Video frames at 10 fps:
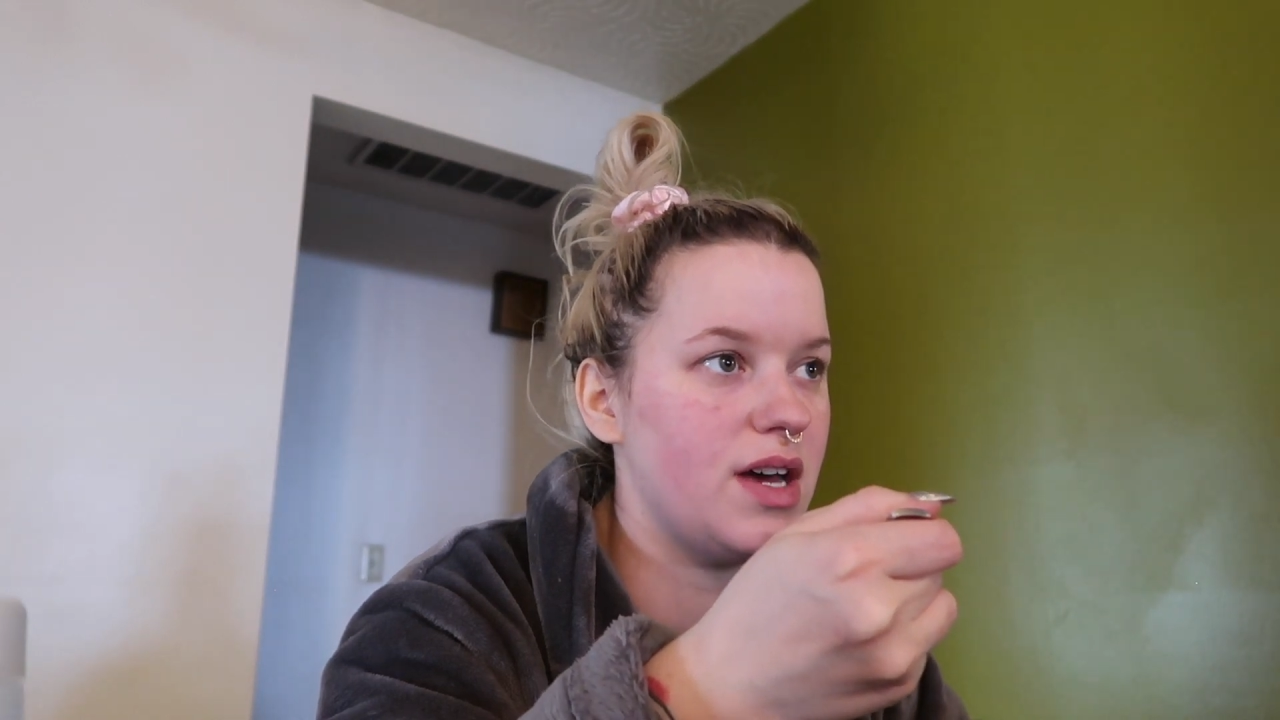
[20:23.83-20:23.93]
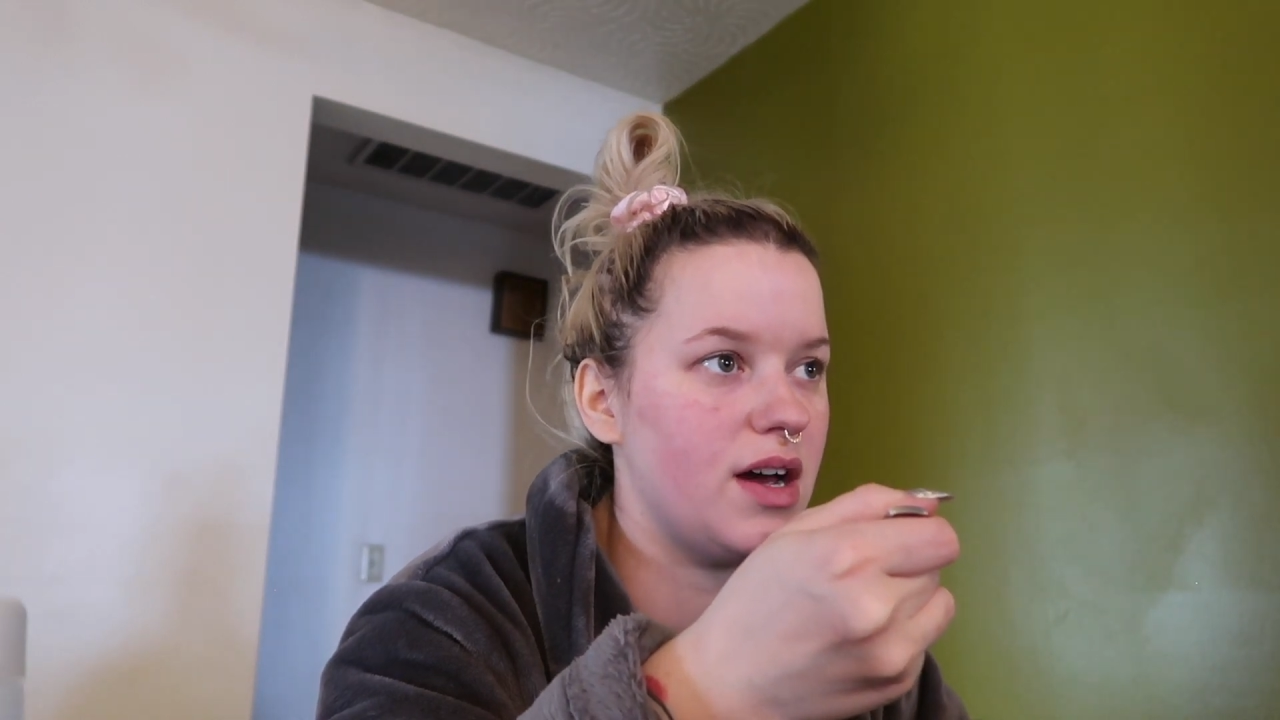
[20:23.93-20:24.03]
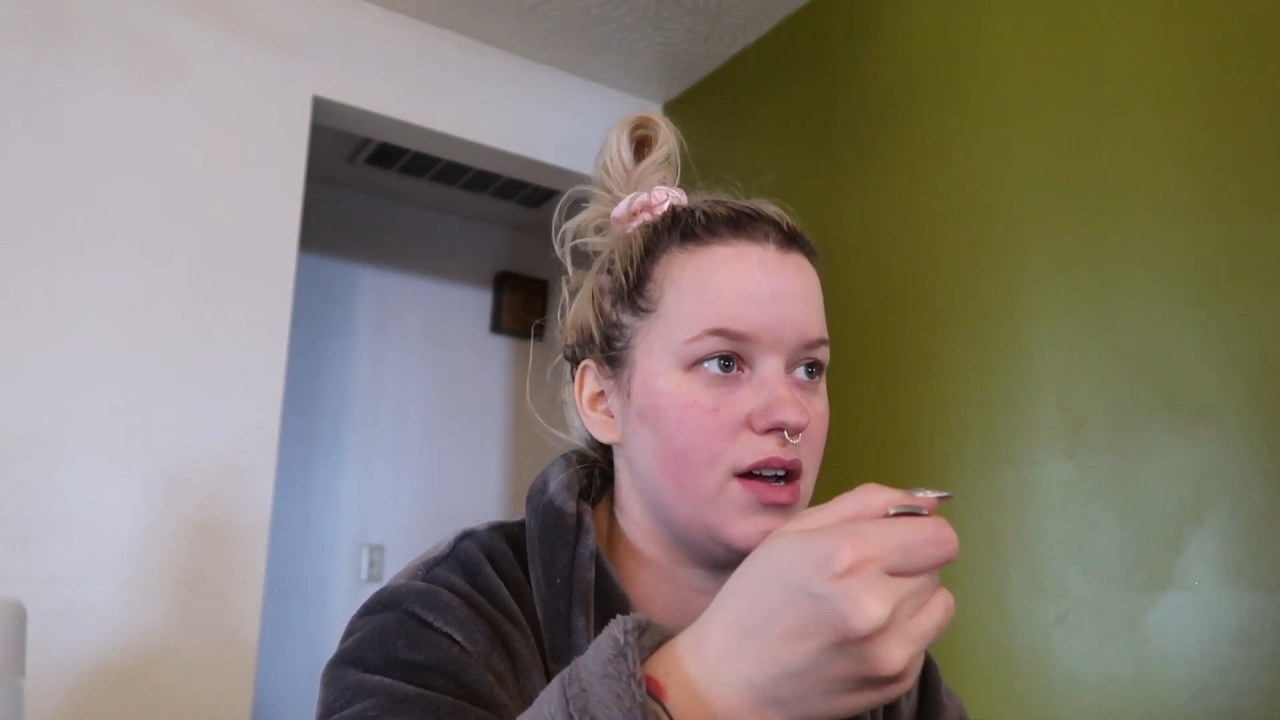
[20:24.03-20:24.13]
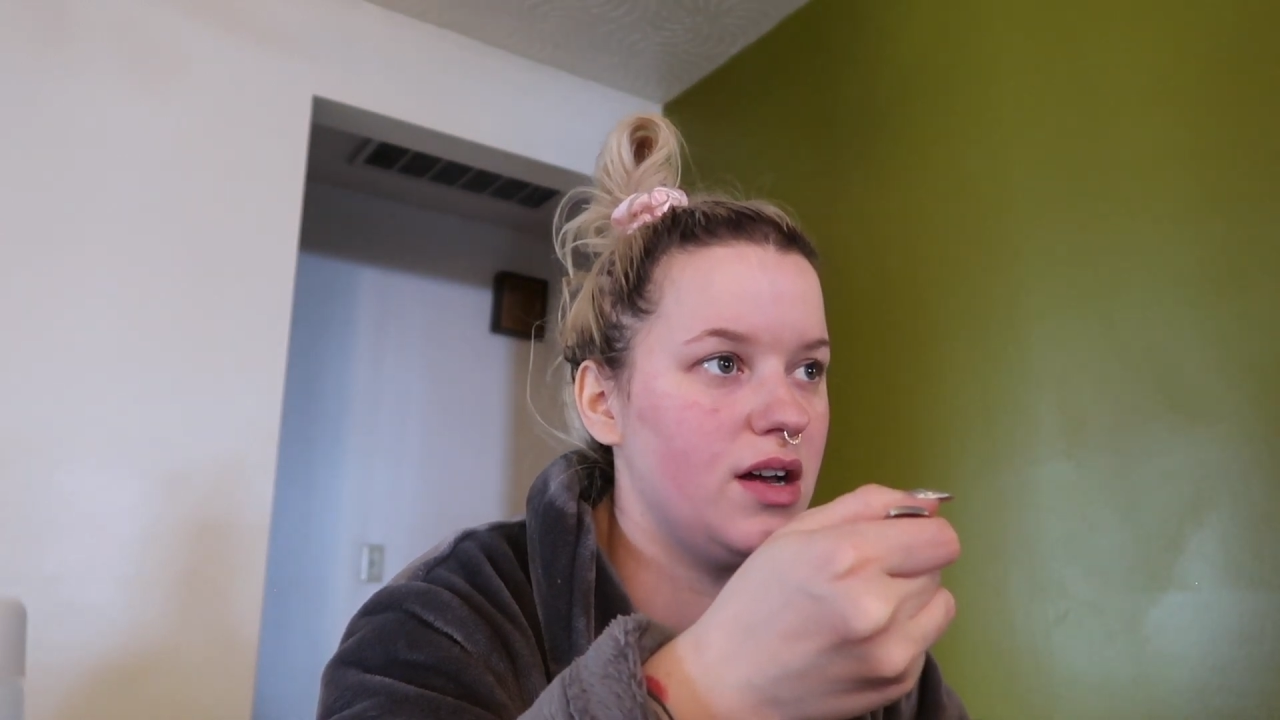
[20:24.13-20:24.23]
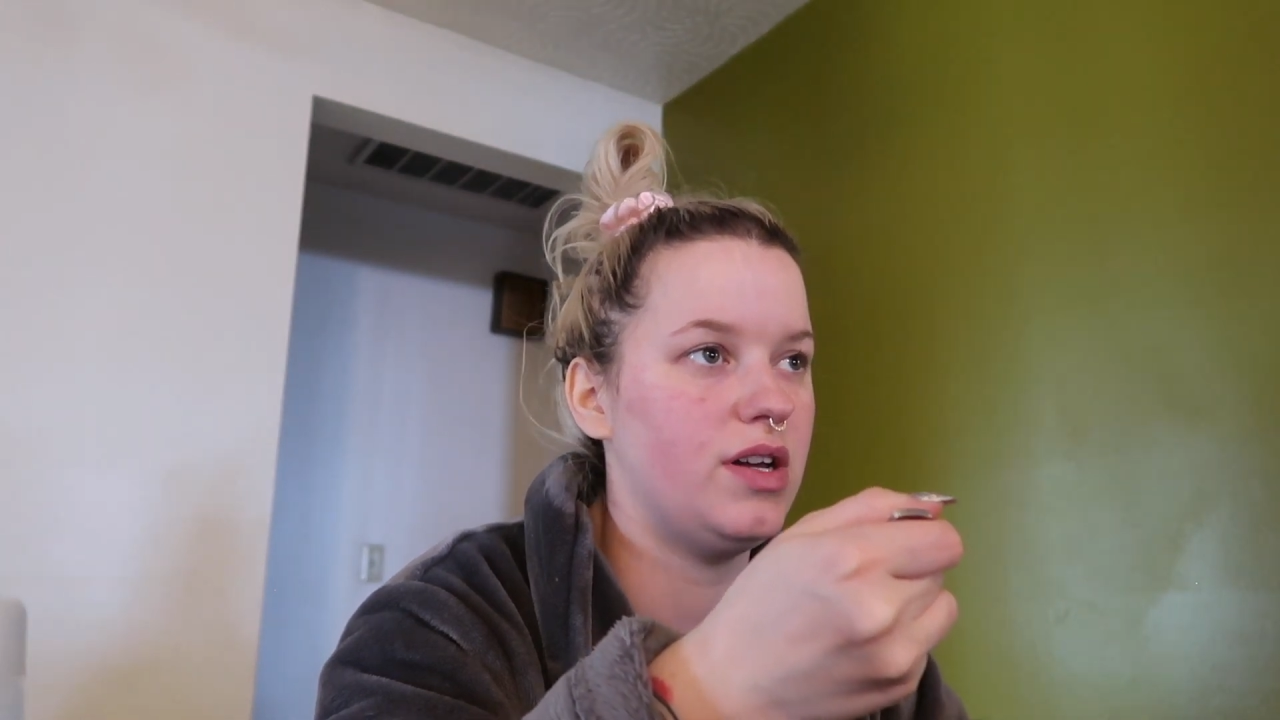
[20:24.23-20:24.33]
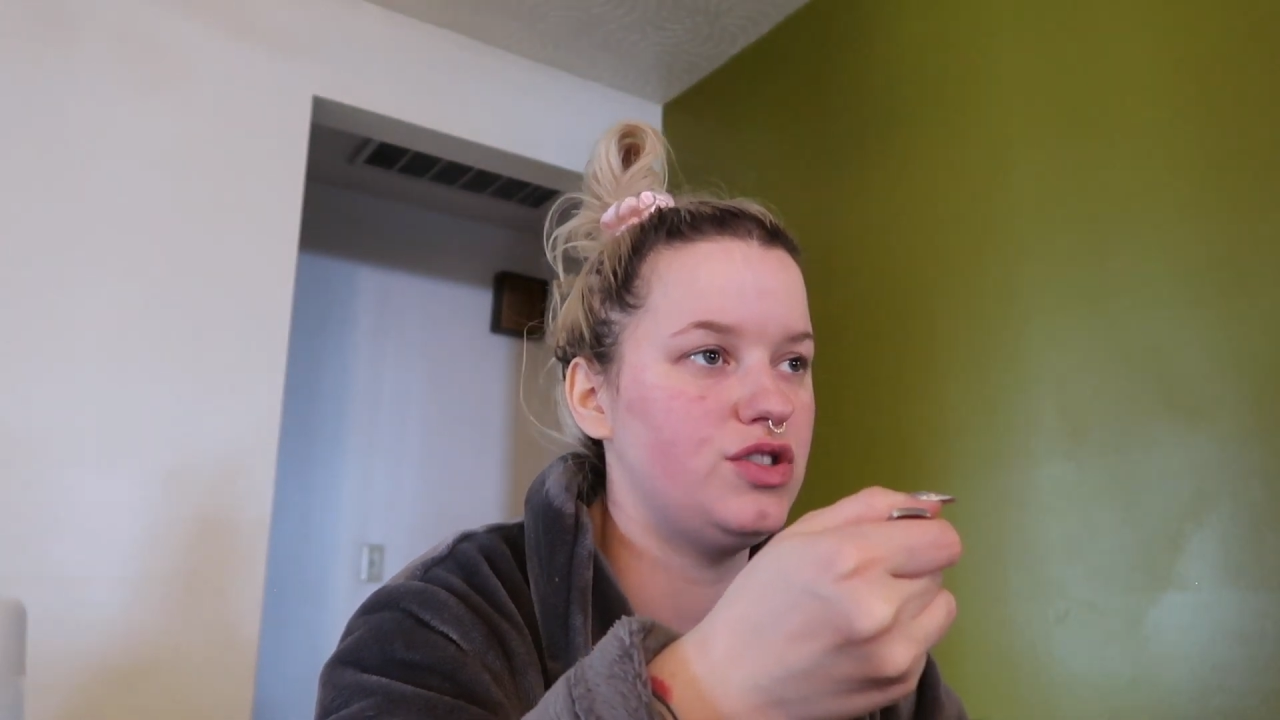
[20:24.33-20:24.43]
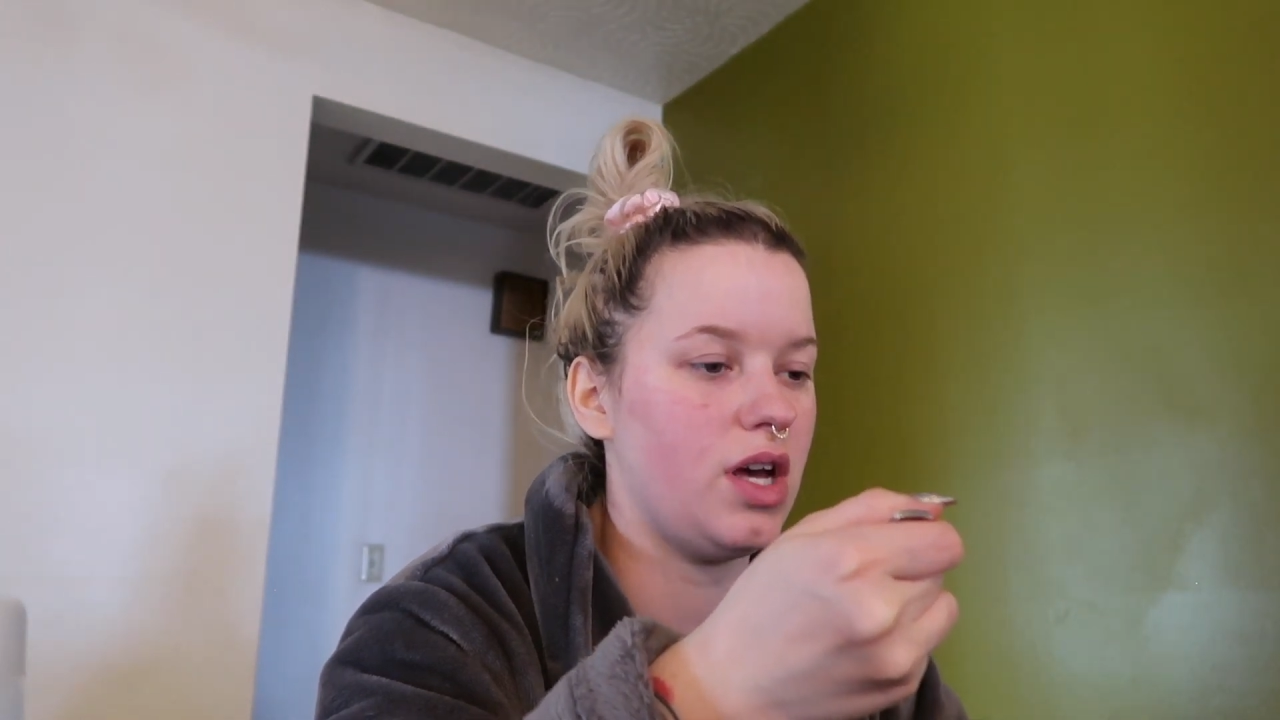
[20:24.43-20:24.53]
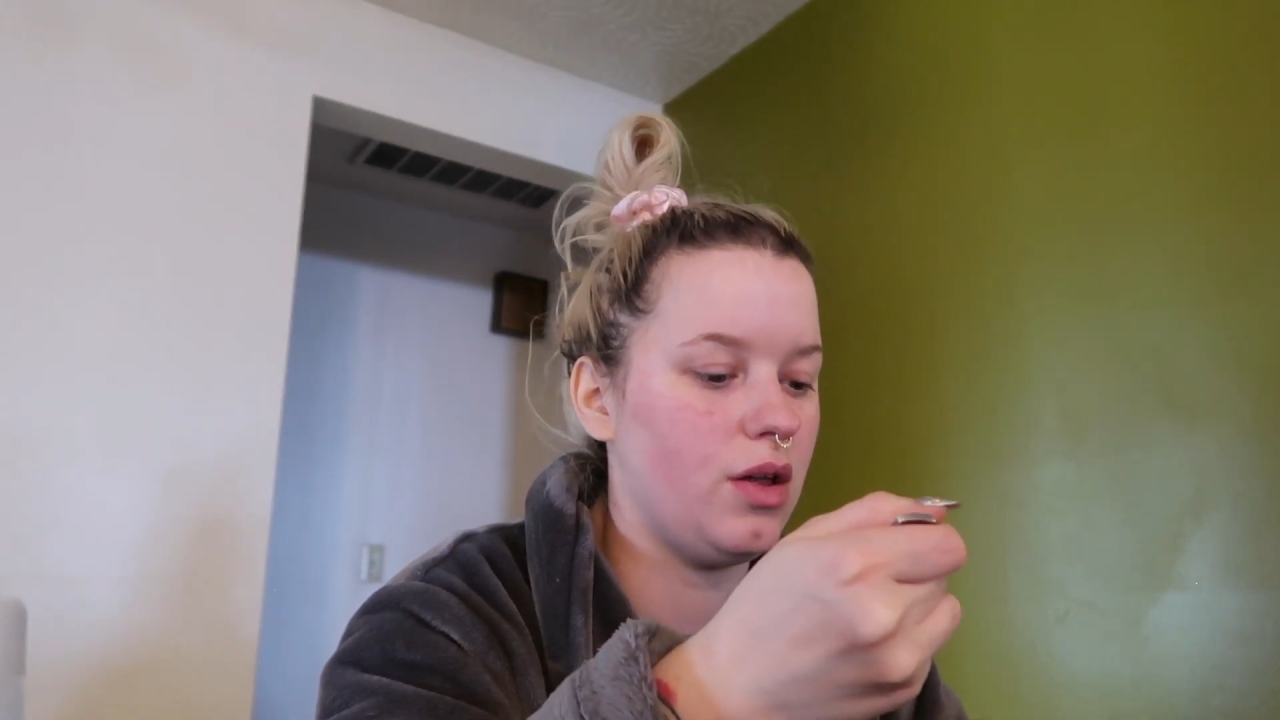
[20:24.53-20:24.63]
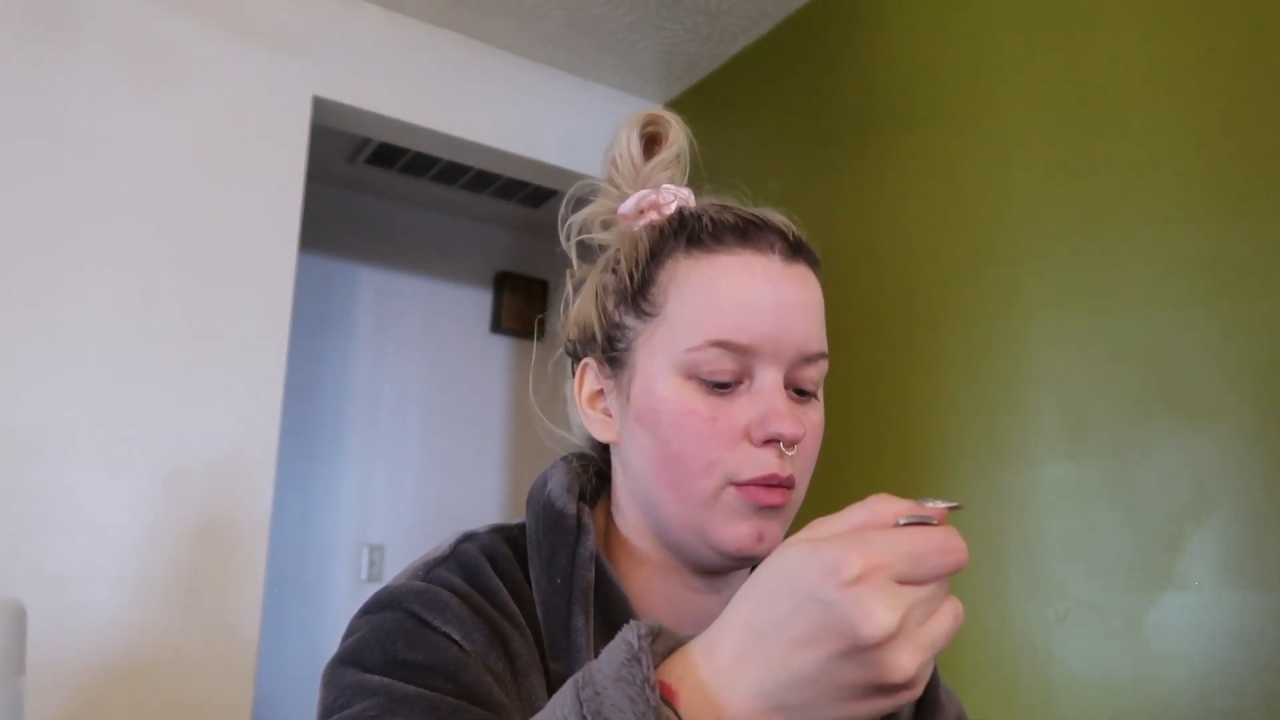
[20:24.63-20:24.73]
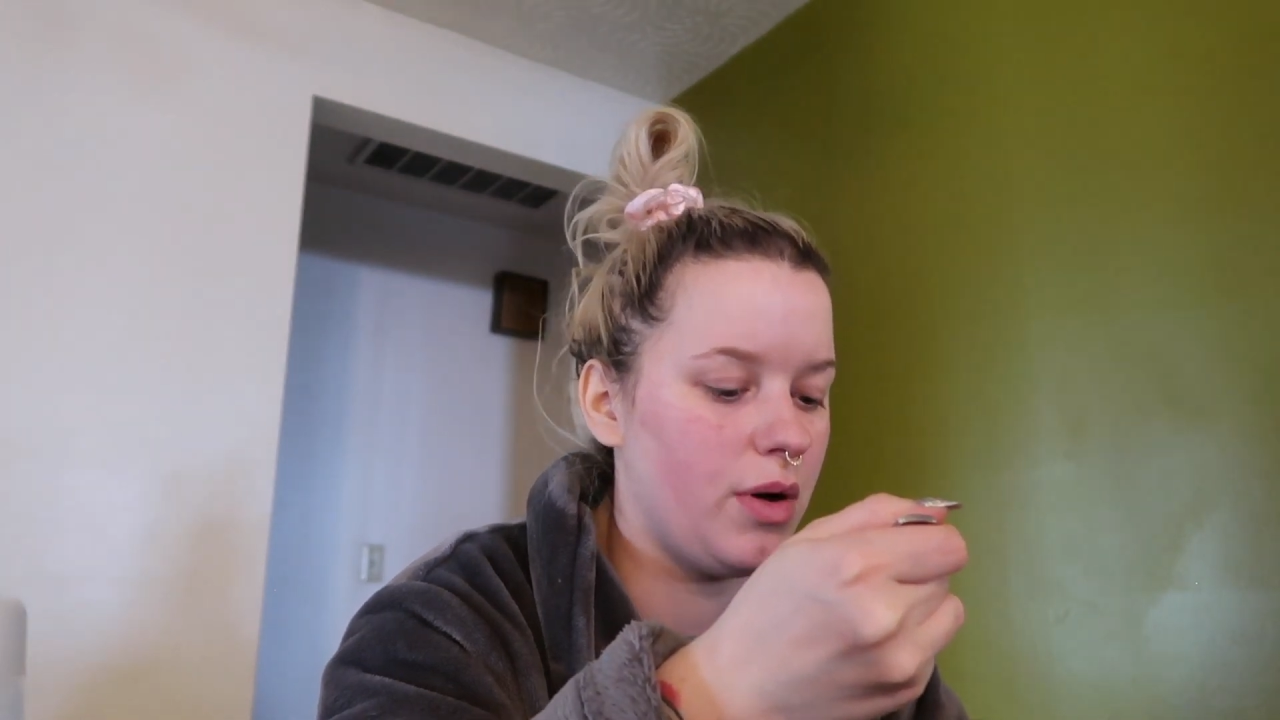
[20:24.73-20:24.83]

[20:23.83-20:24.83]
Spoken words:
that red Jello